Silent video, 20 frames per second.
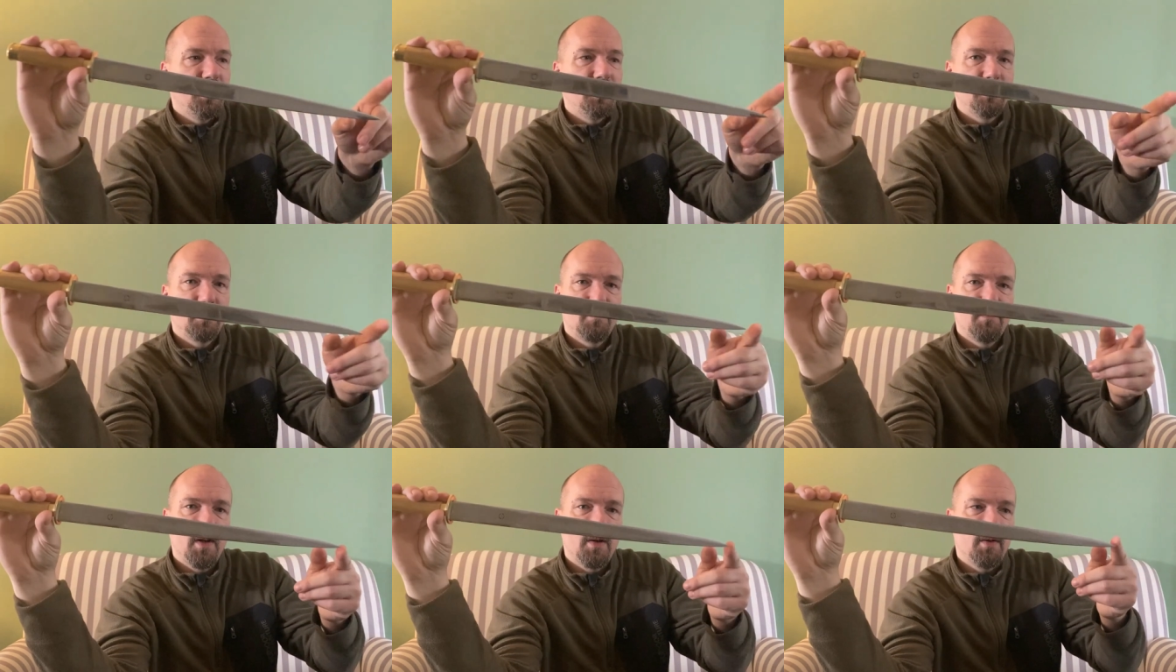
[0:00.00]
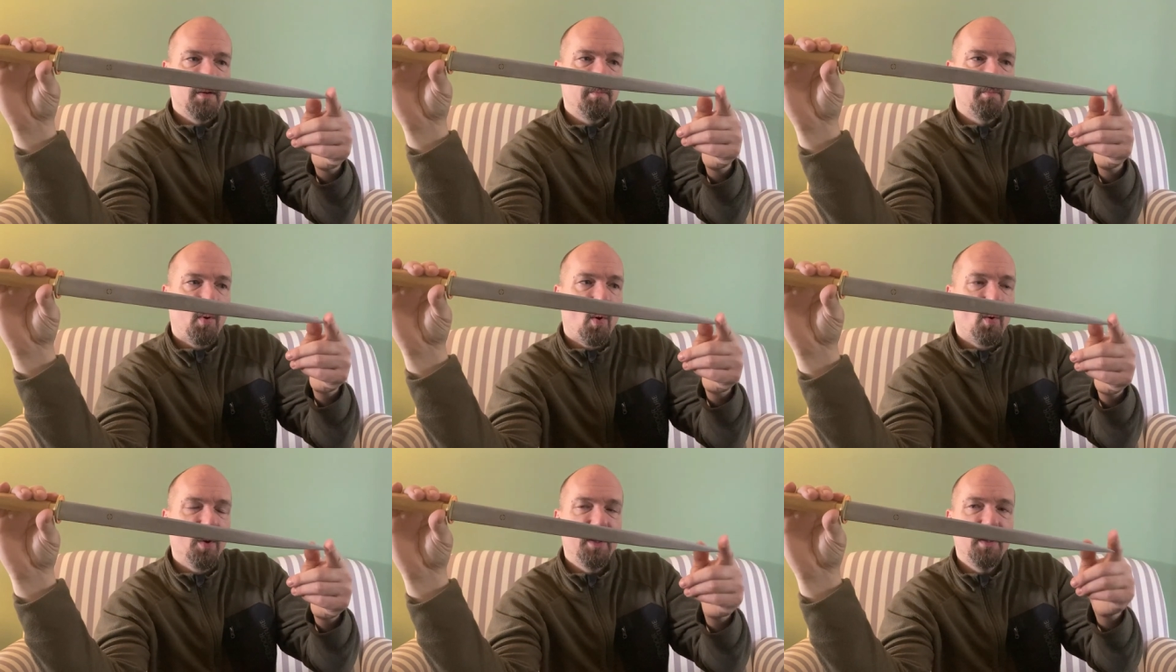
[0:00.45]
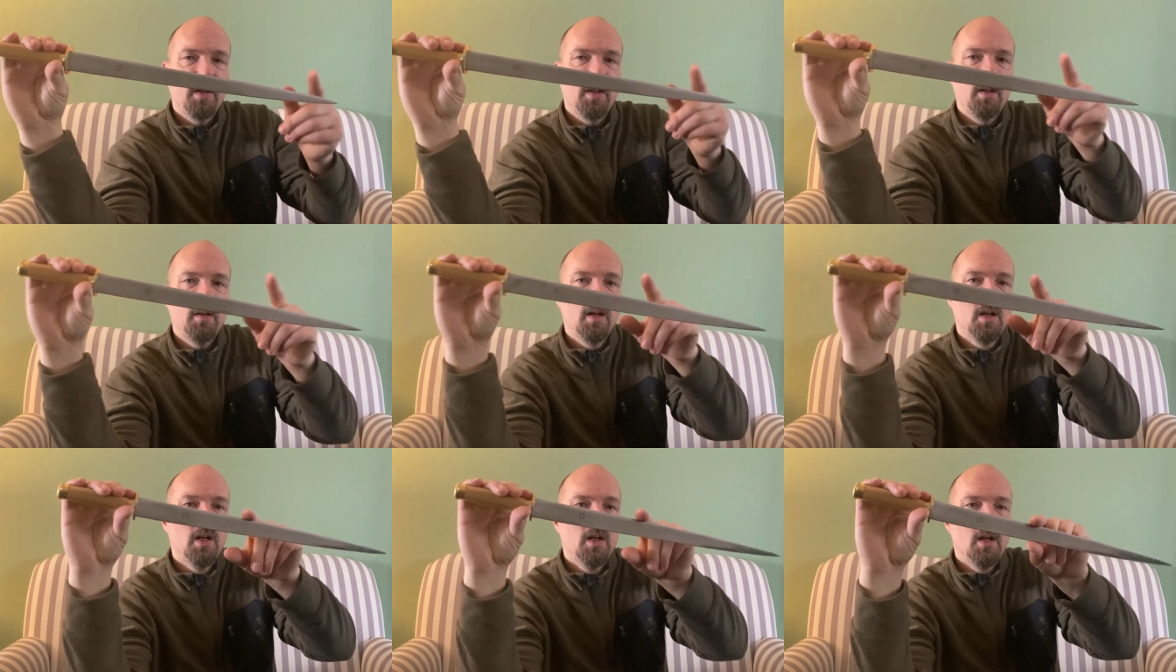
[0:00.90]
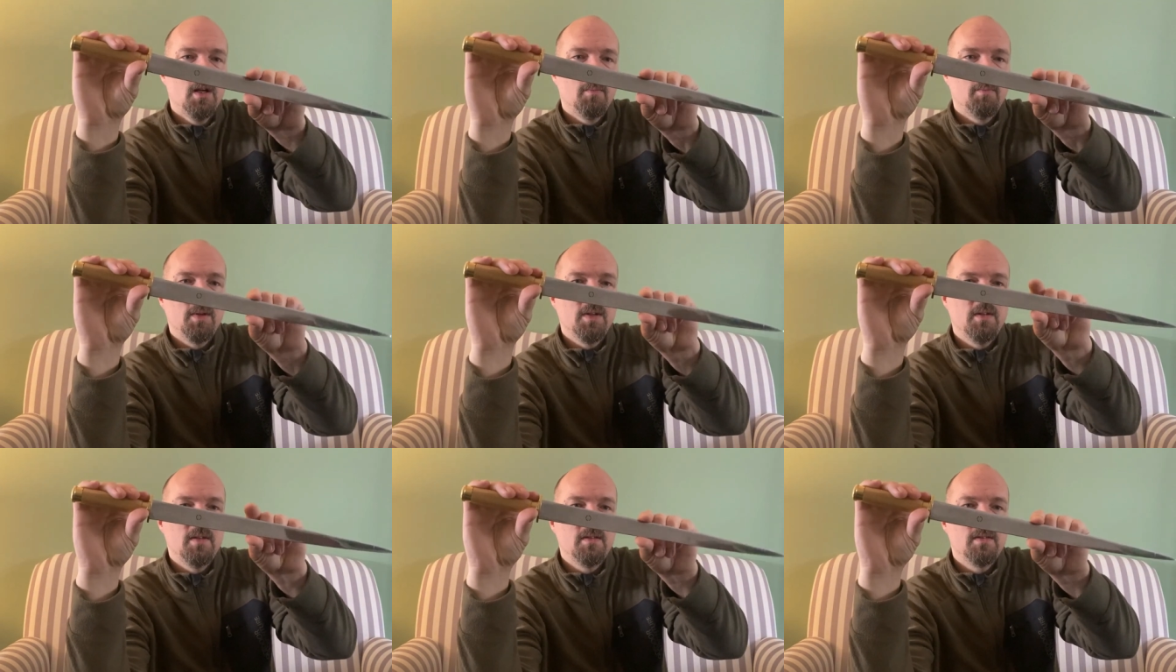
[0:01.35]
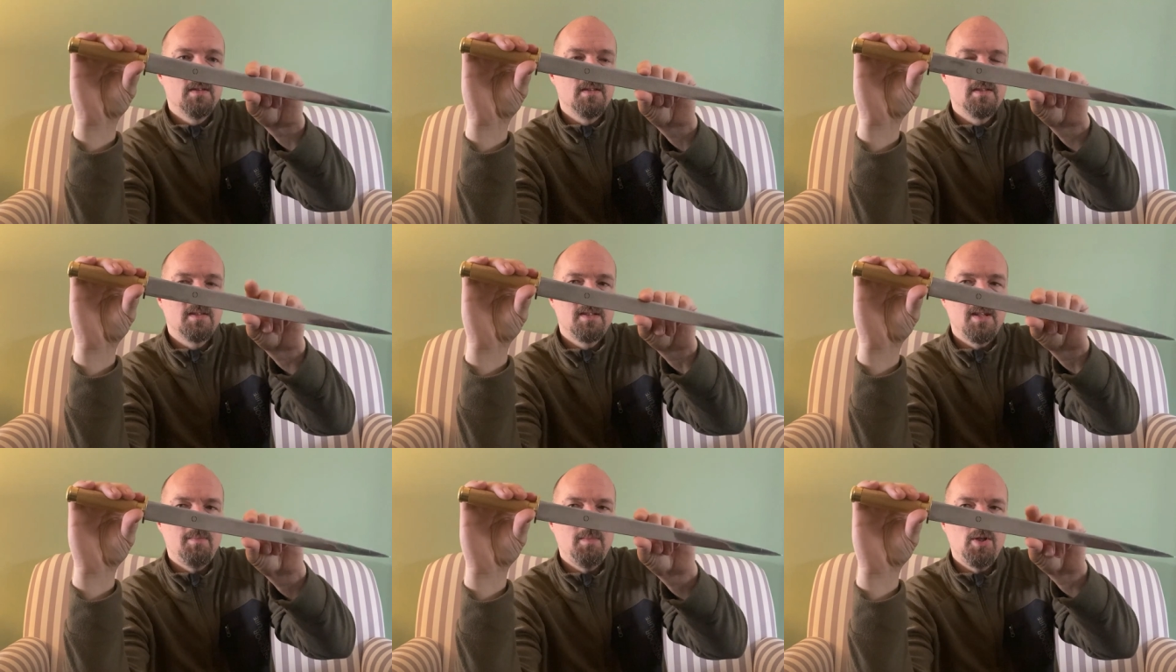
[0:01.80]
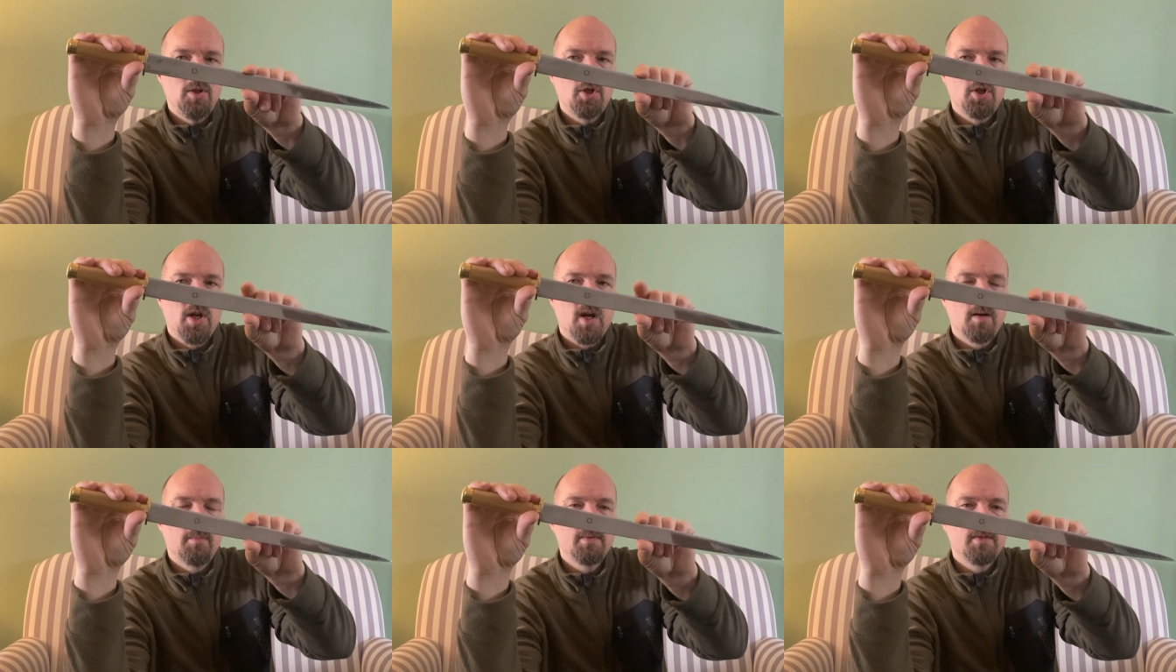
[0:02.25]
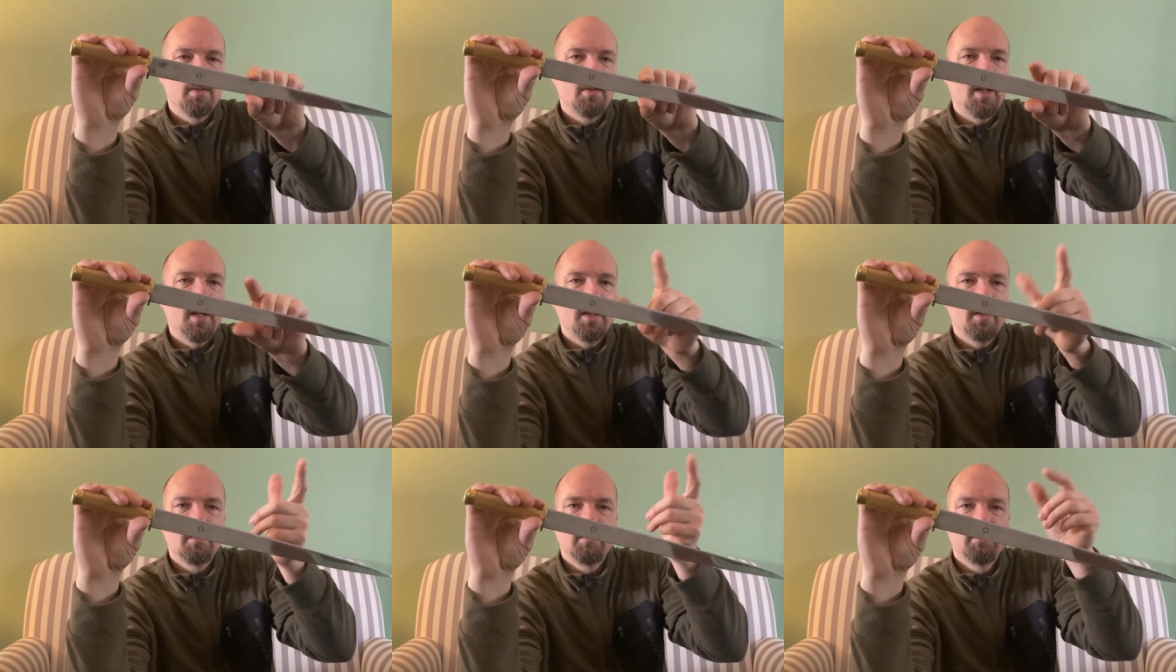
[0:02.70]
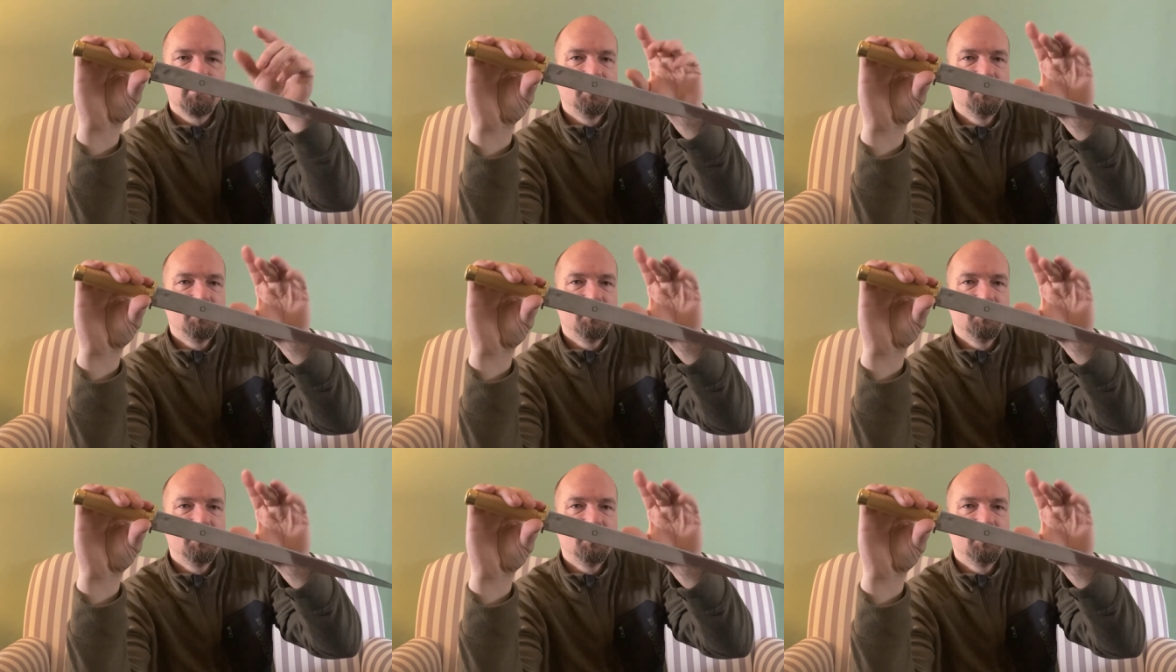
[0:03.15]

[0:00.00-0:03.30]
it is very pointy, but this is semi-sharp, so like